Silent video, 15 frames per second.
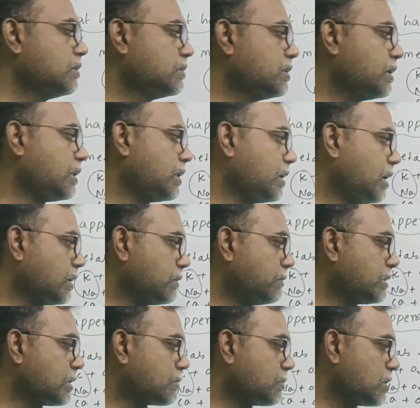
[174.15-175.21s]
they react
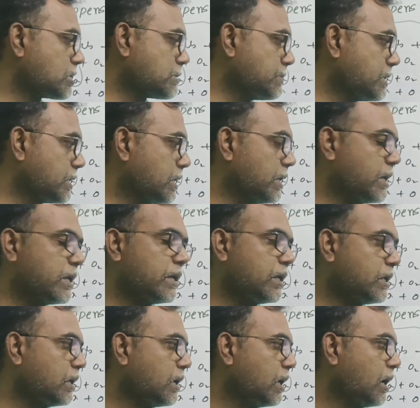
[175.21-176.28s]
with atmospheric
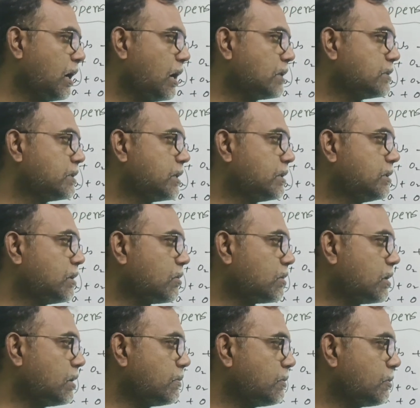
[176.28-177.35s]
air and they
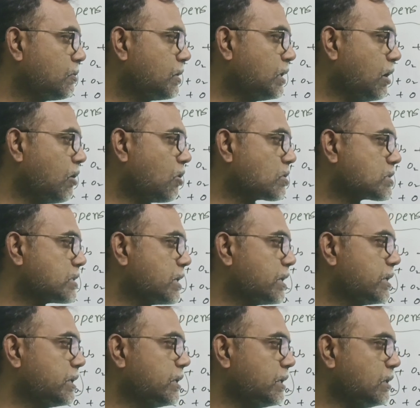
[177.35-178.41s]
develop one oxide
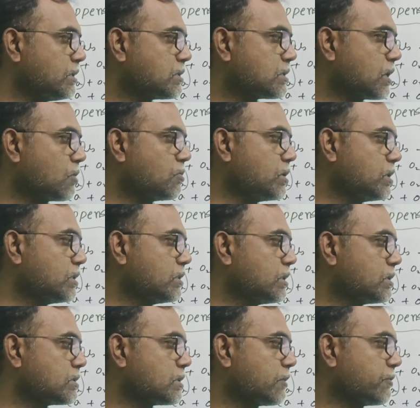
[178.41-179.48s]
layer surrounding
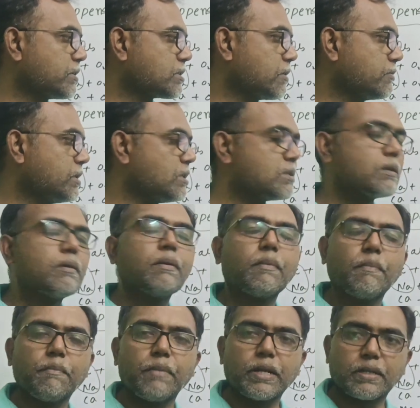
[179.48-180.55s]
the surface of this
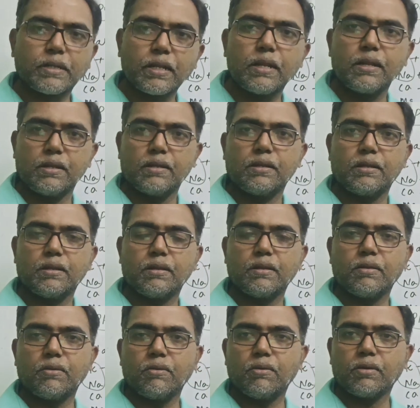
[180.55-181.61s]
metal.
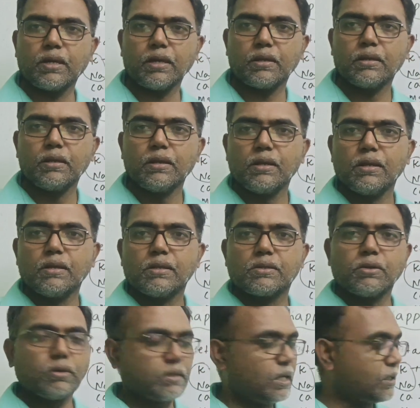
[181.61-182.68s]
Okay,
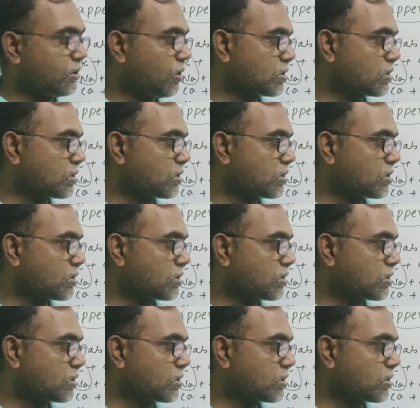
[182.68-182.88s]
so that